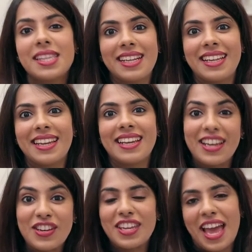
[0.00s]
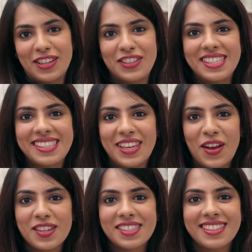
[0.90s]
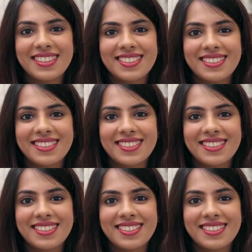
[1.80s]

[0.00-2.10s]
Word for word: at the clinic react to this kiosk.